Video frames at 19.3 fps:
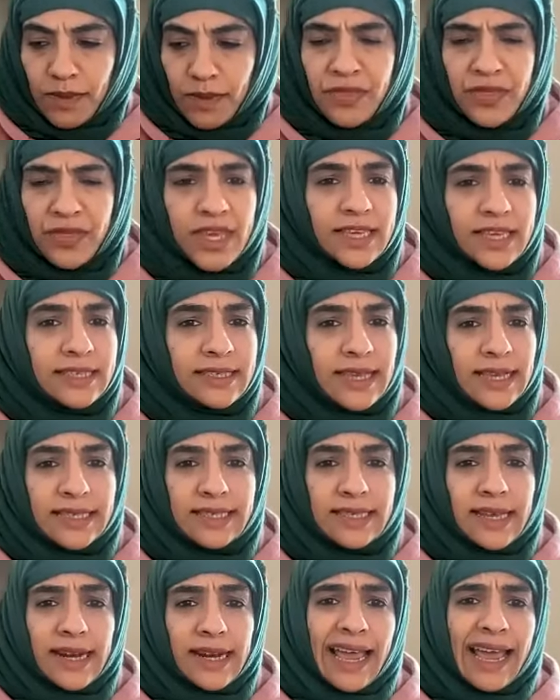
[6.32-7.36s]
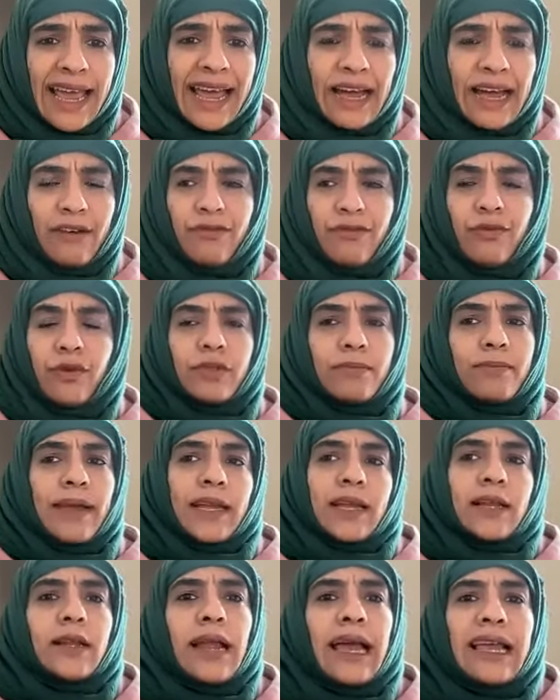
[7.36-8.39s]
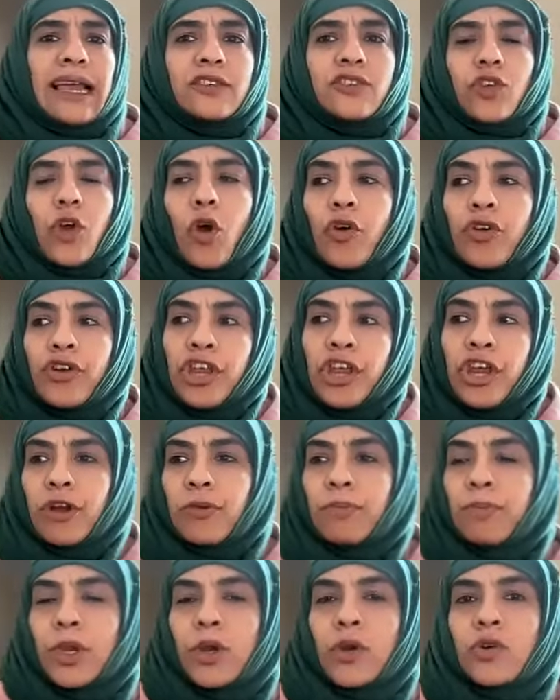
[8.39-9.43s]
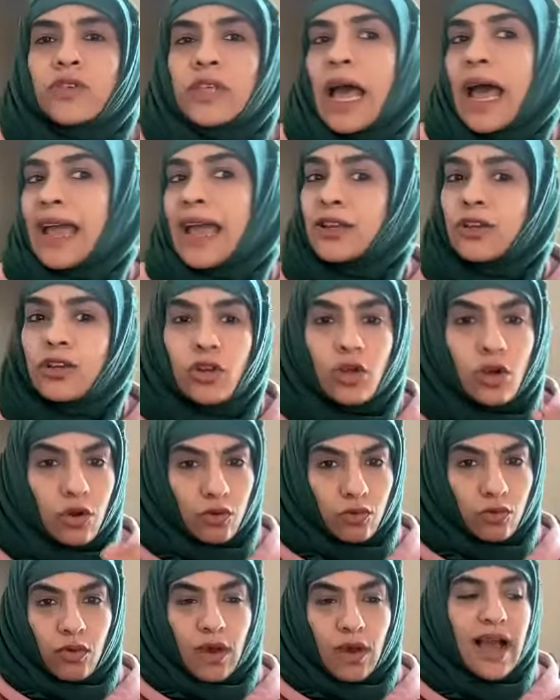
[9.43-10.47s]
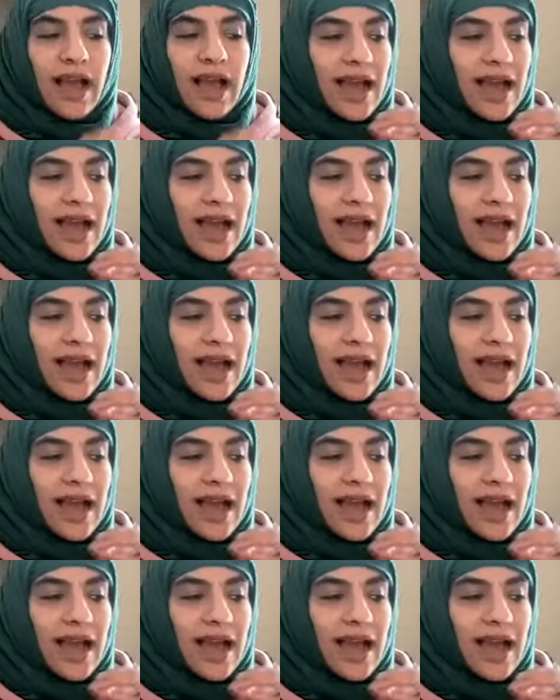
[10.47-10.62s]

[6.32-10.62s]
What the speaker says: the insights that I have with my clients on here, because I know